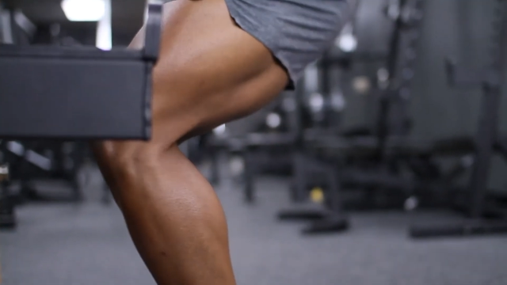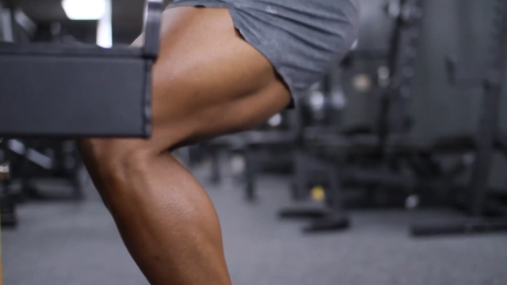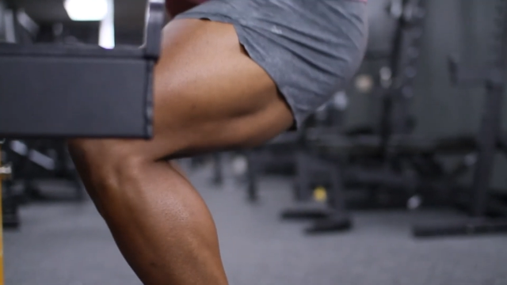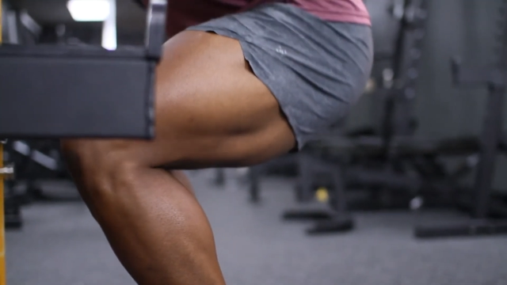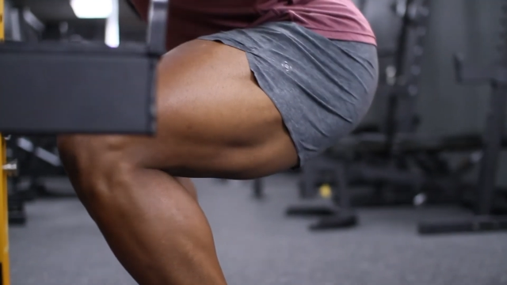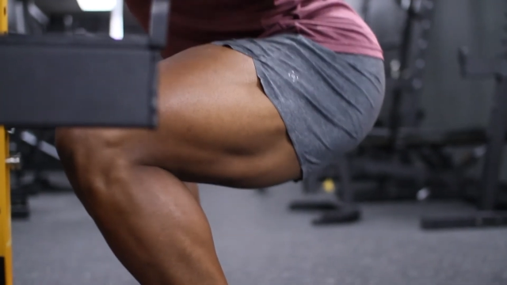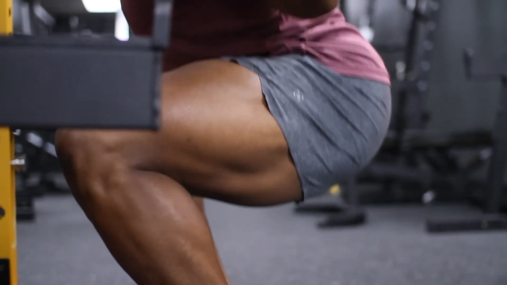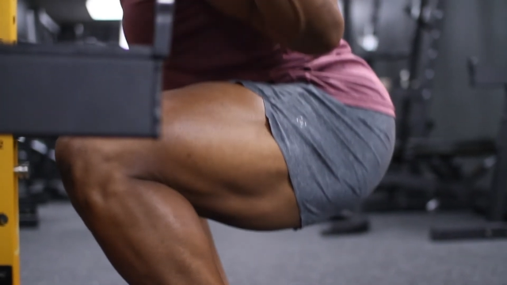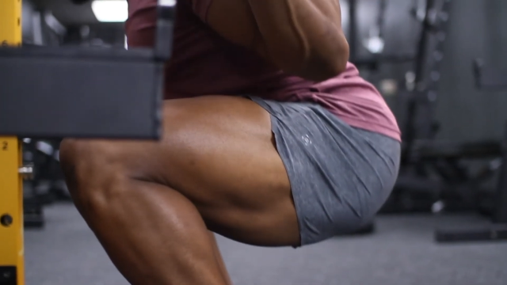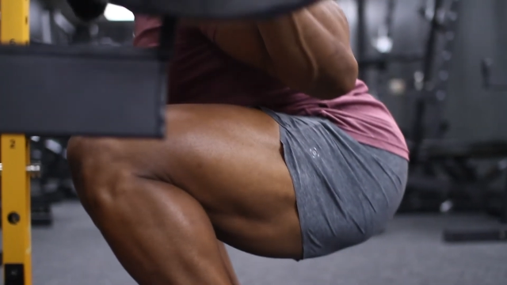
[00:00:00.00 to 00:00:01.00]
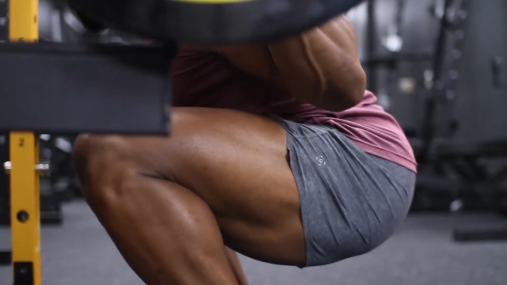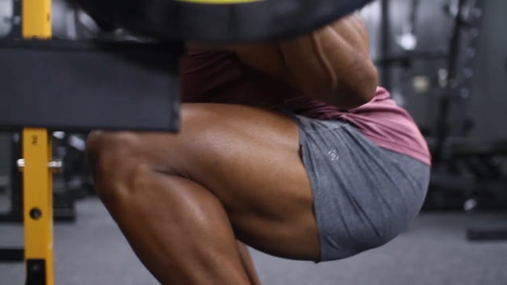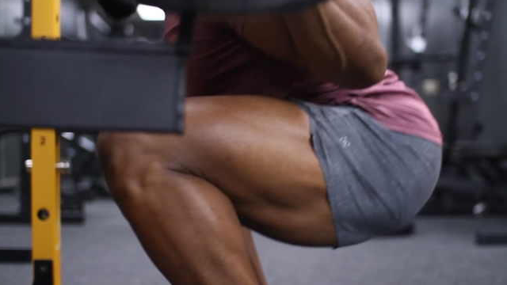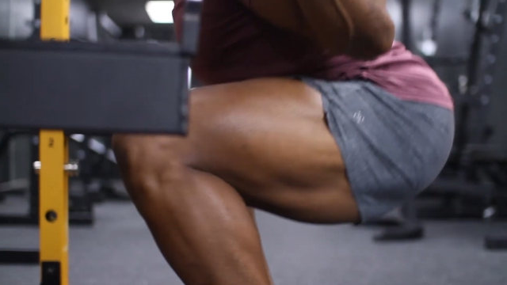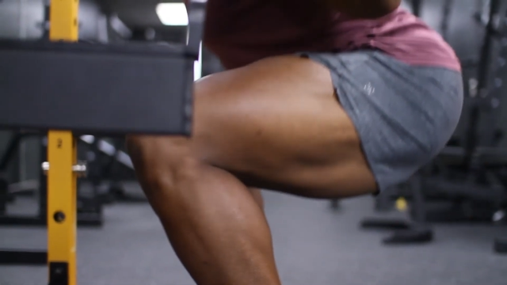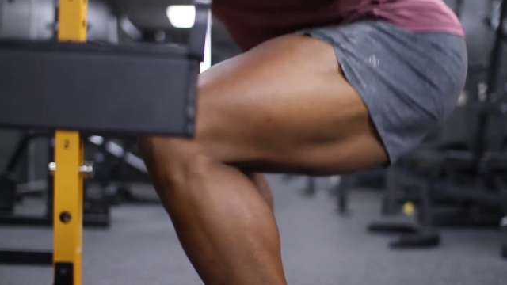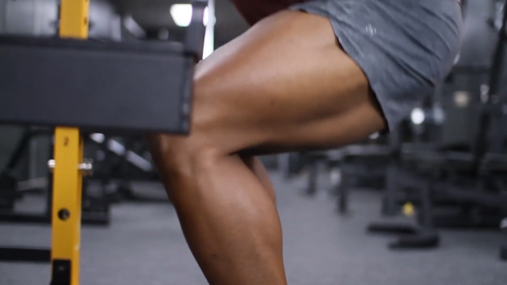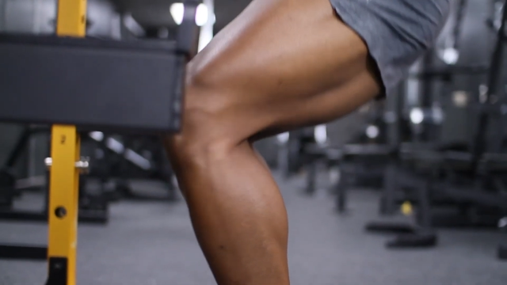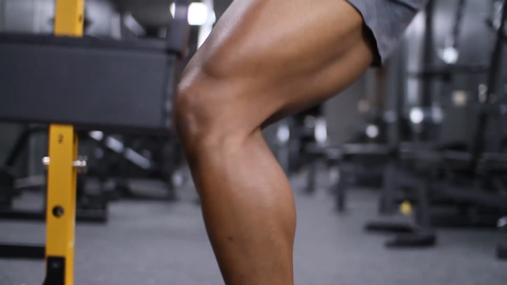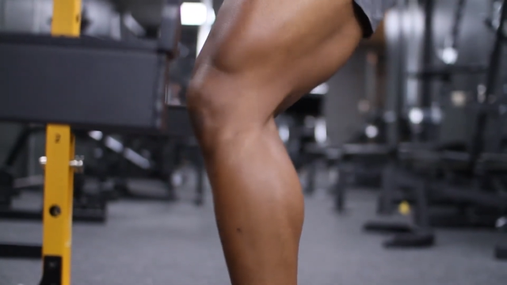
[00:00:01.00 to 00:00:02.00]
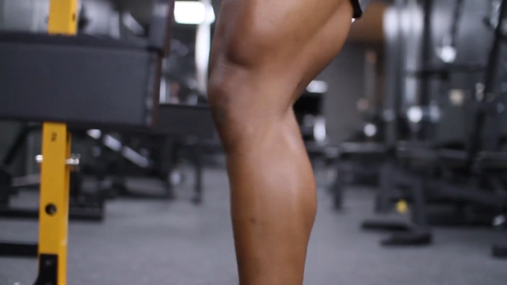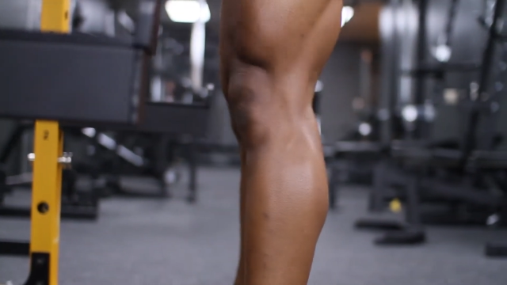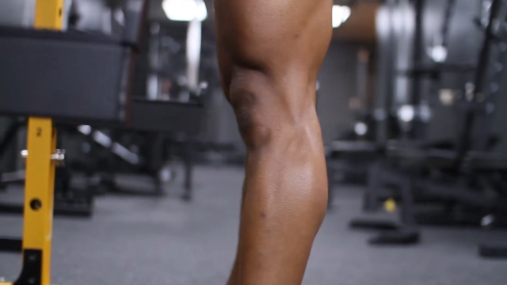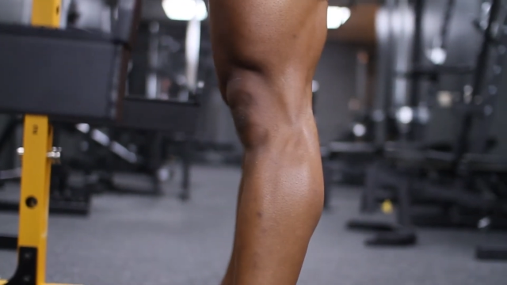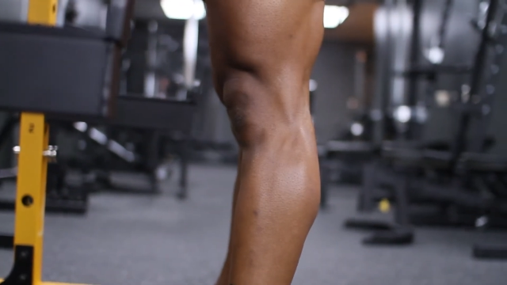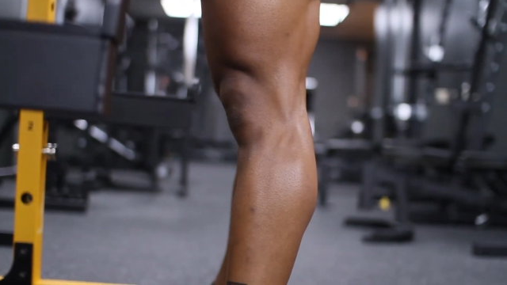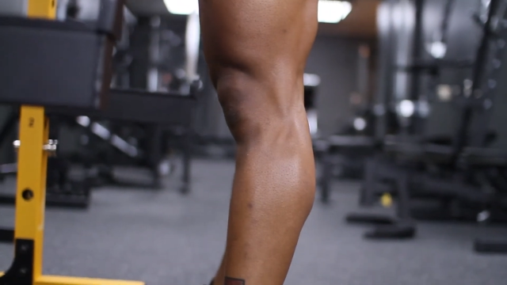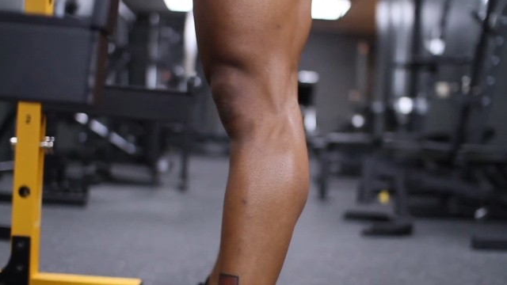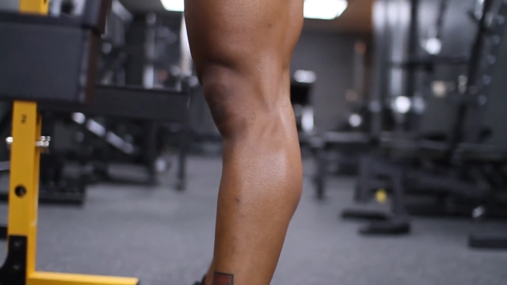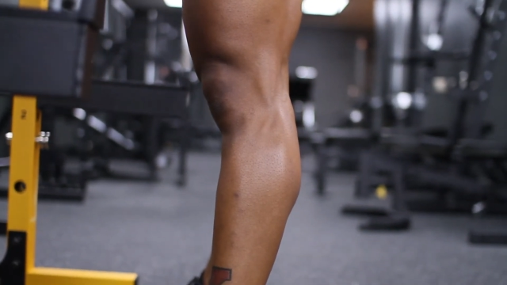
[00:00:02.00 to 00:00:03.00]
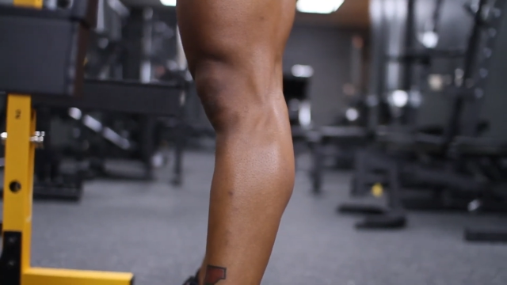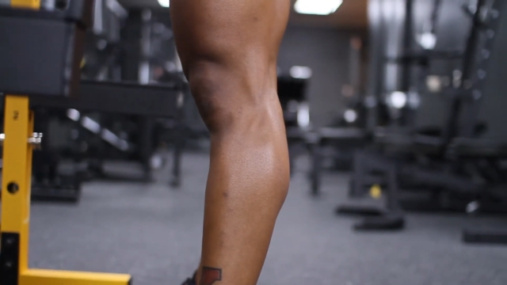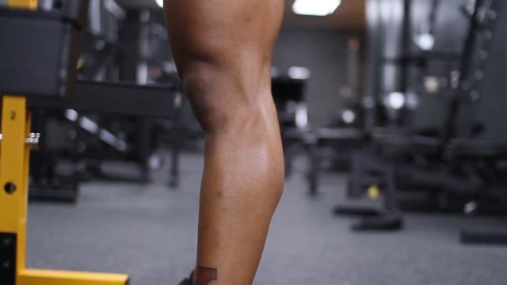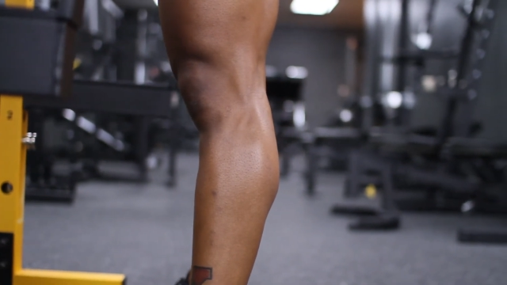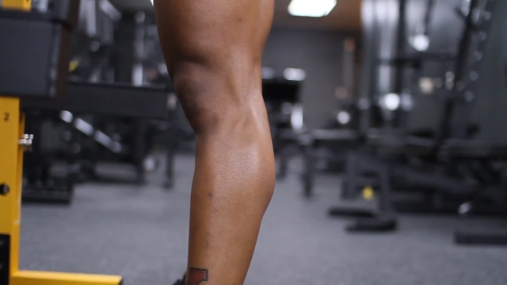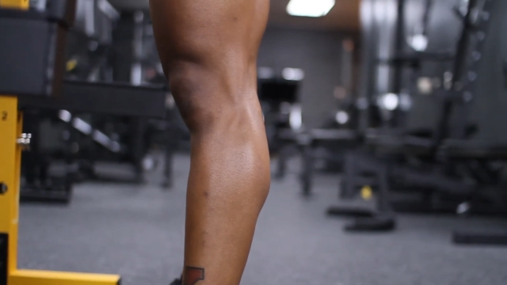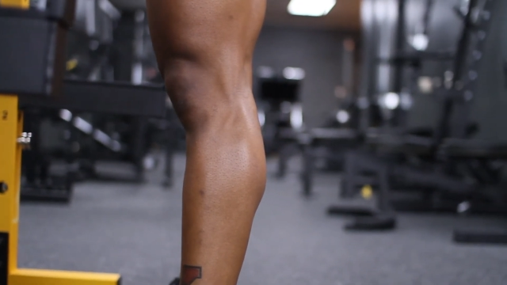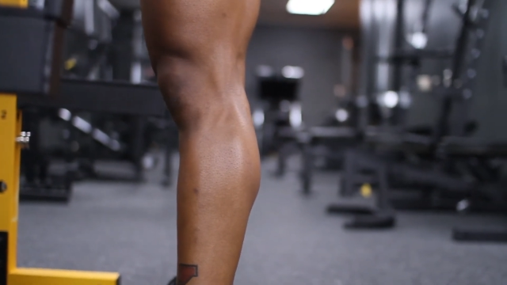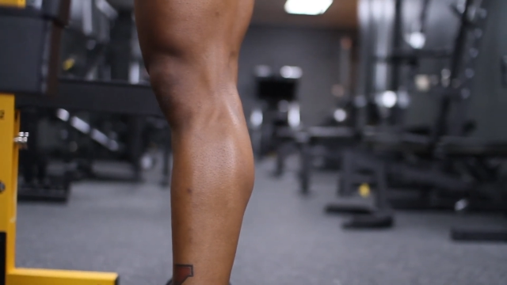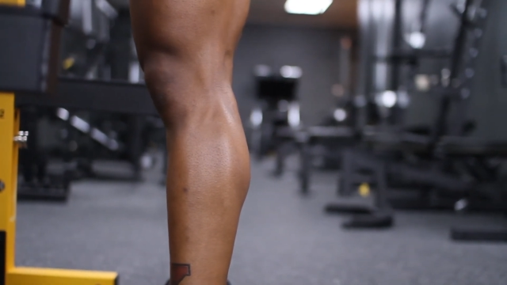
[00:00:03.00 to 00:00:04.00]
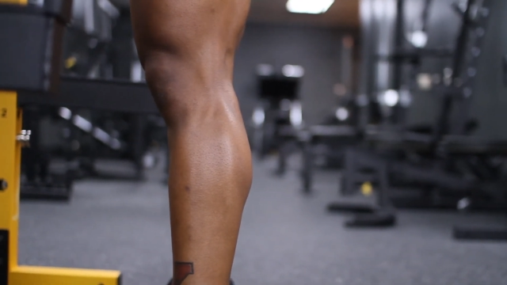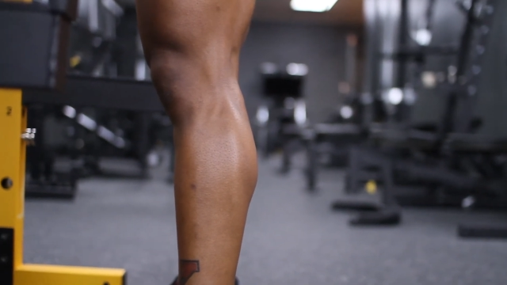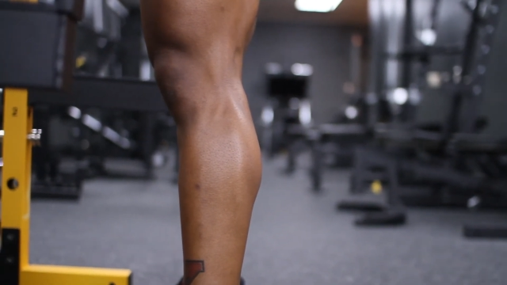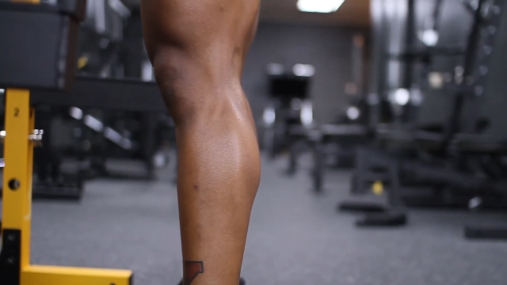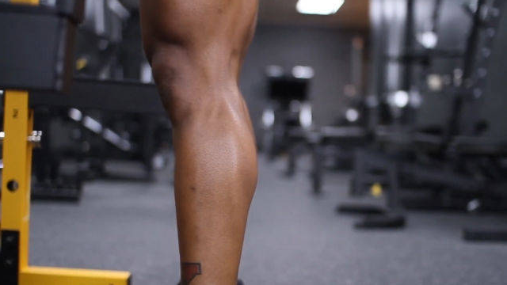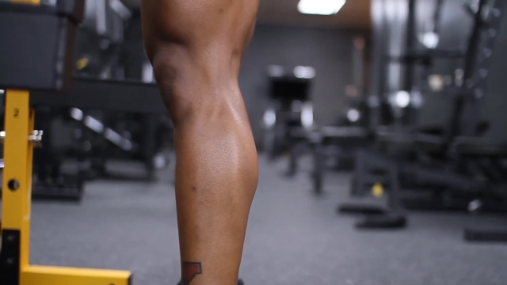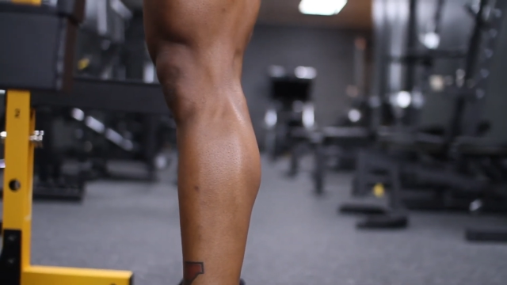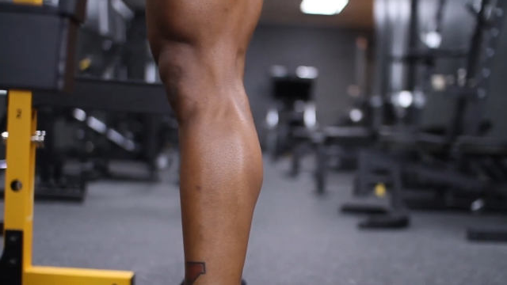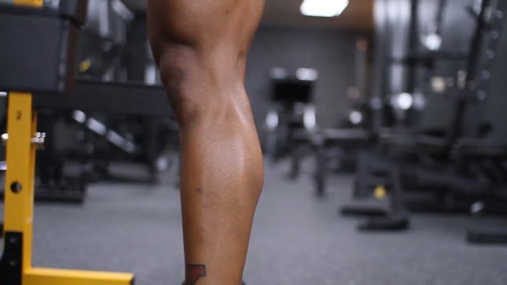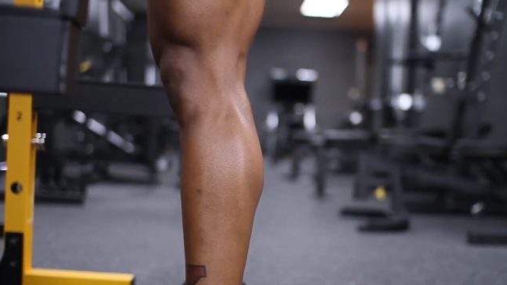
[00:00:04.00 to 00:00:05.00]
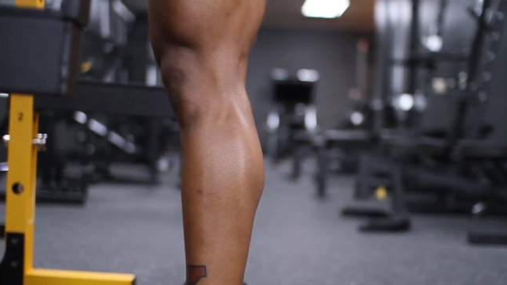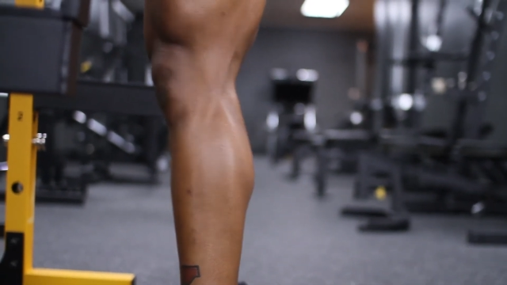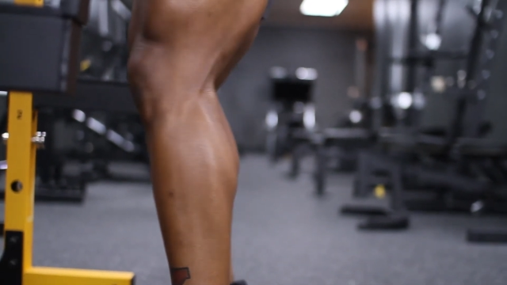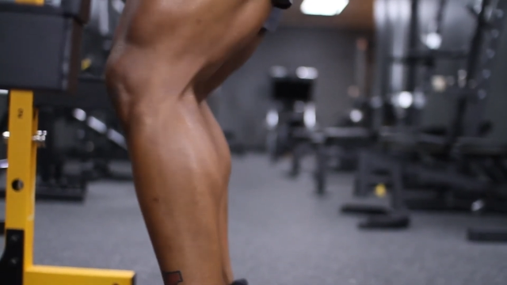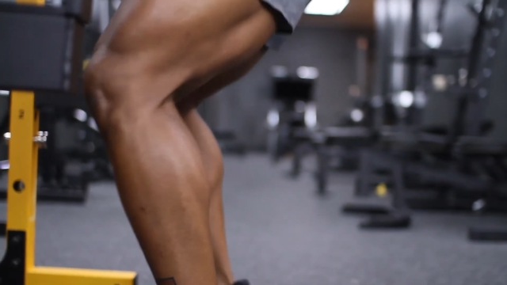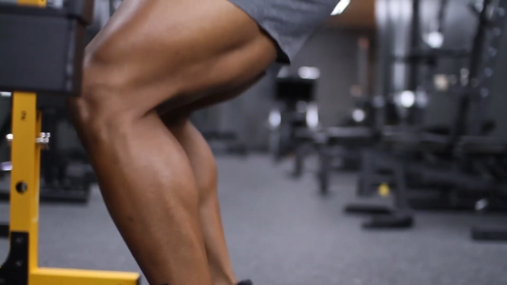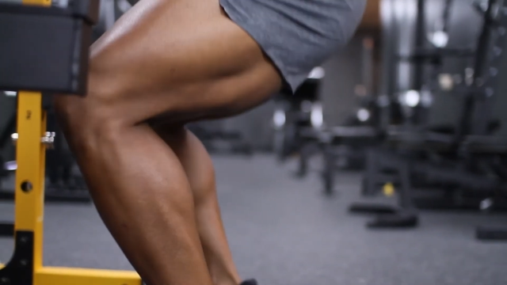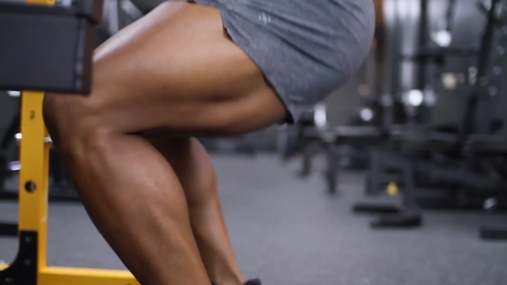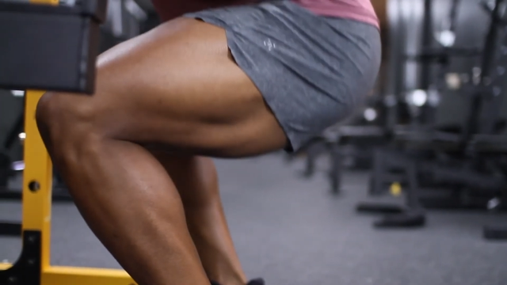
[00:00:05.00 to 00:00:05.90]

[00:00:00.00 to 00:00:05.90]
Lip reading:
Nobody's mouth can be seen.